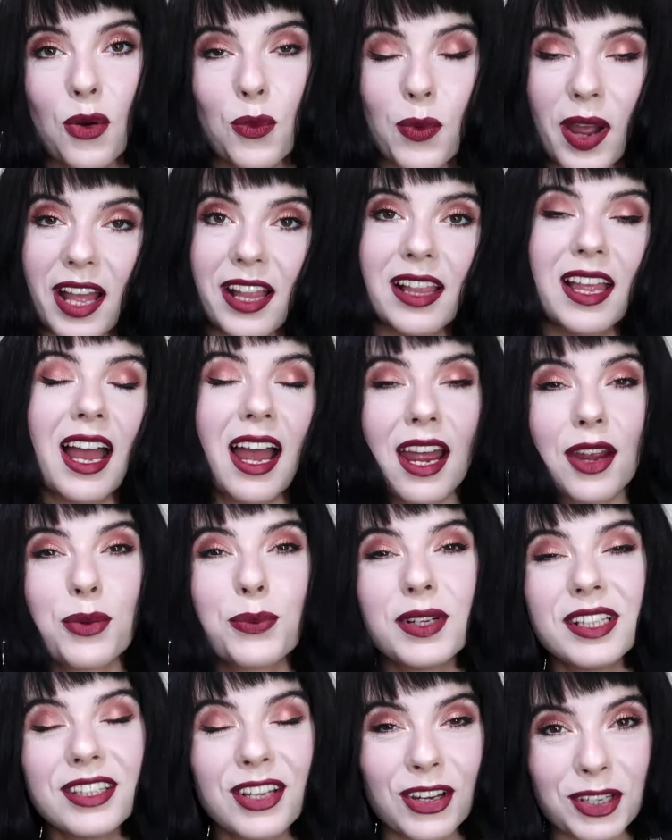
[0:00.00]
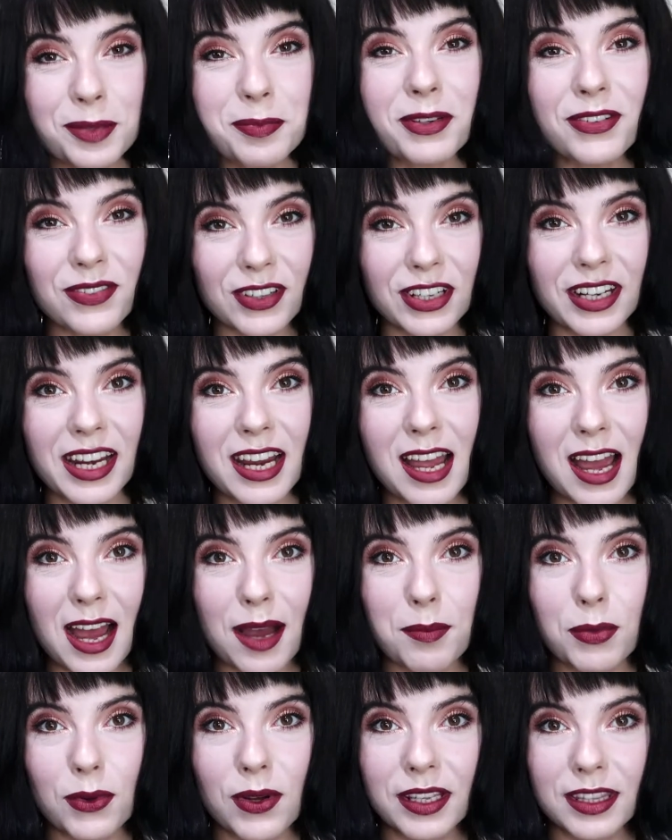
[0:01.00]
Well, I will not be very
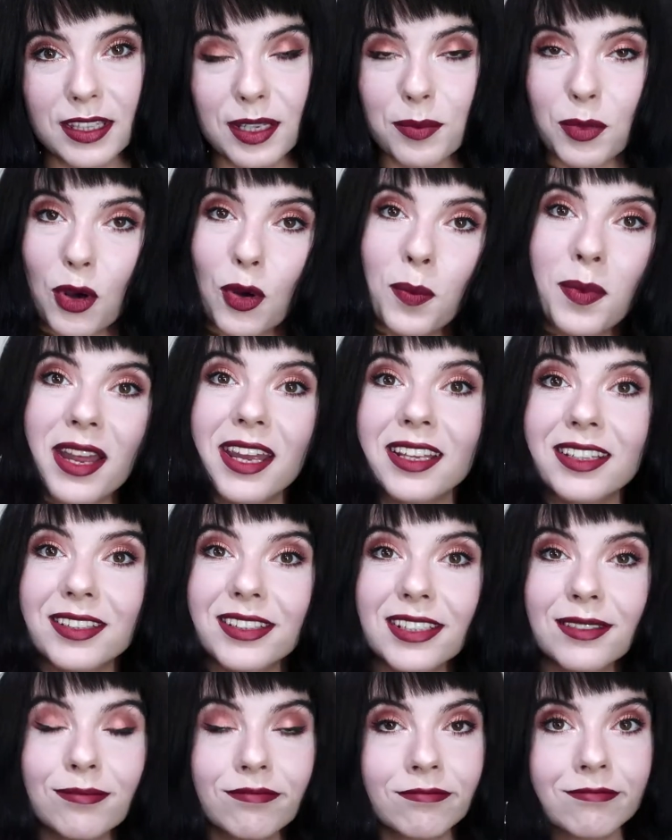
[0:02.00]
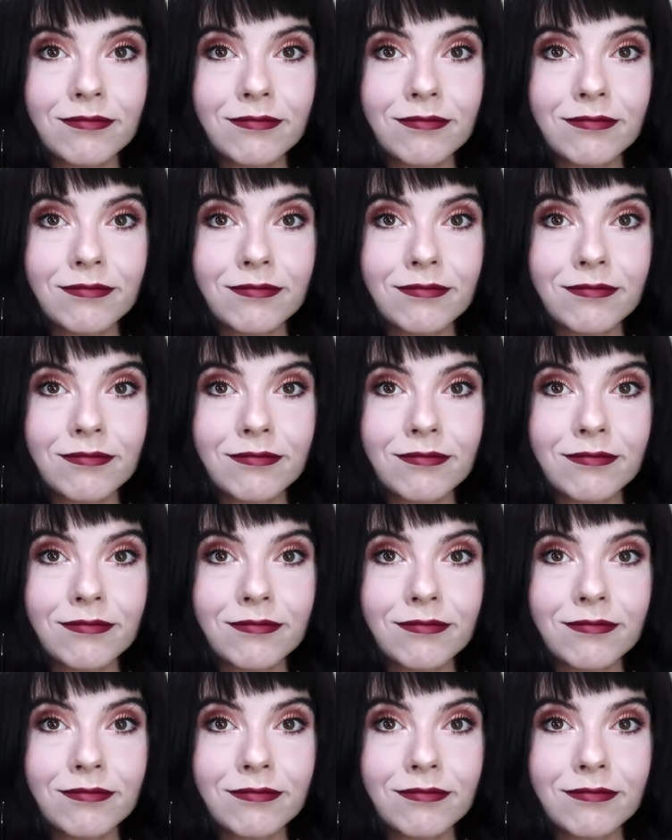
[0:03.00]
humble at the moment.